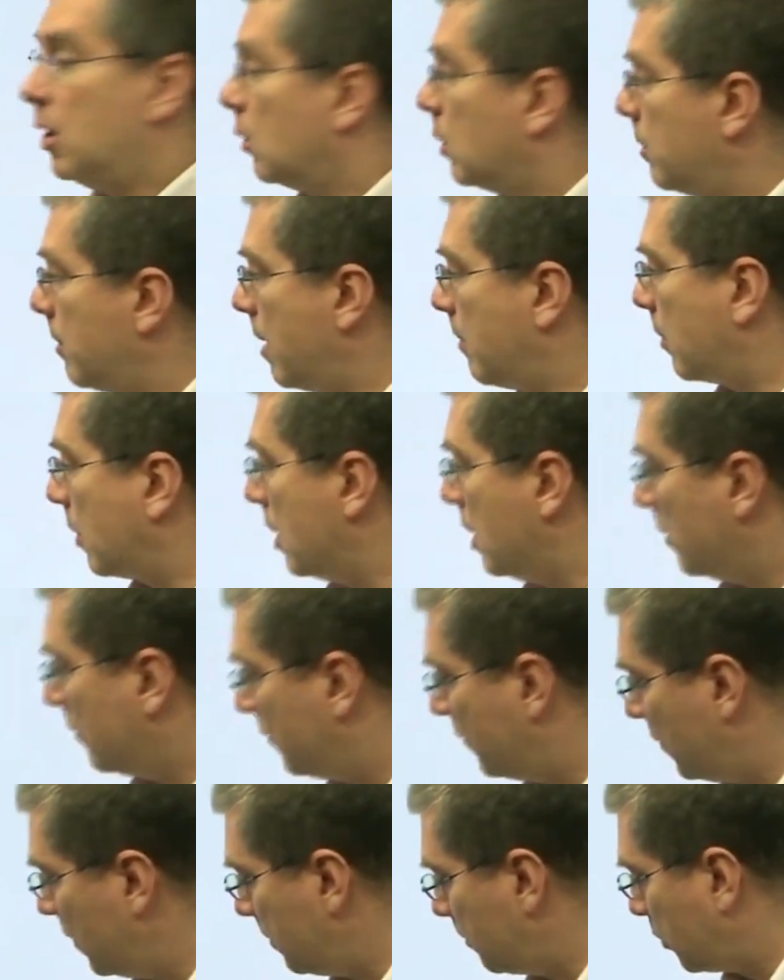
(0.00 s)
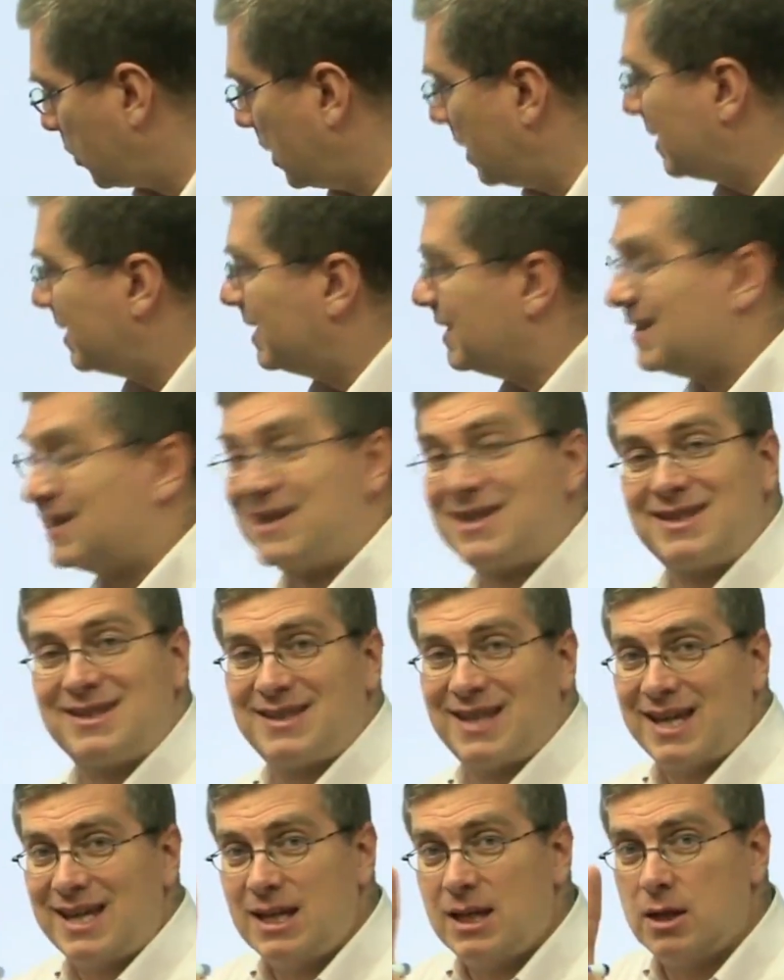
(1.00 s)
Remember, footprint is
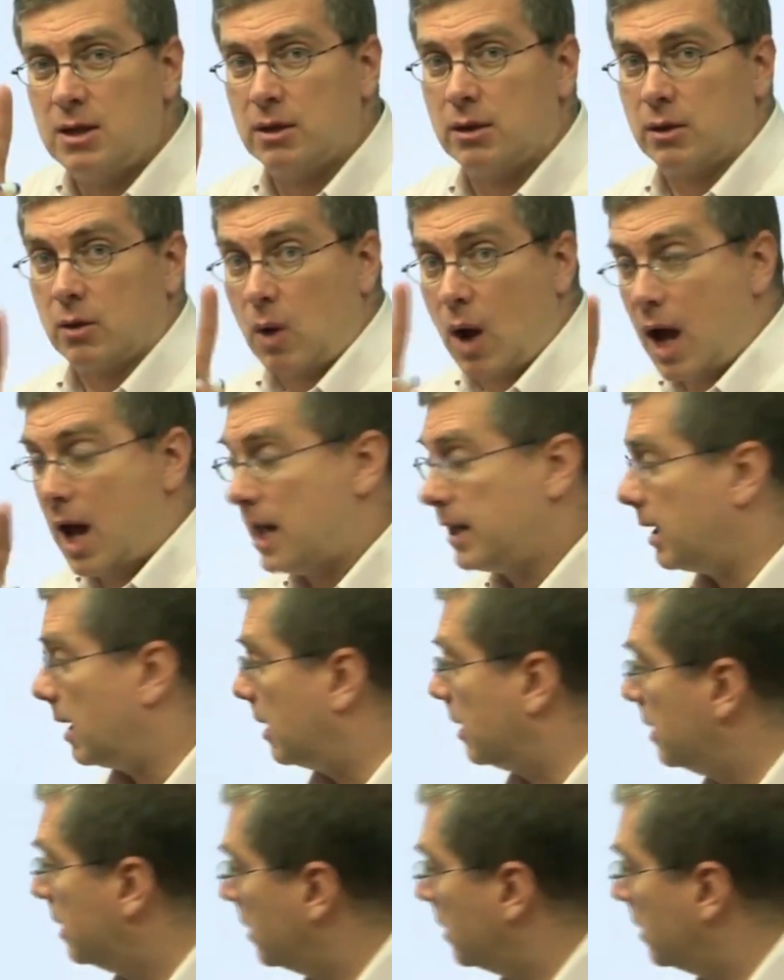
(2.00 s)
singular, hana,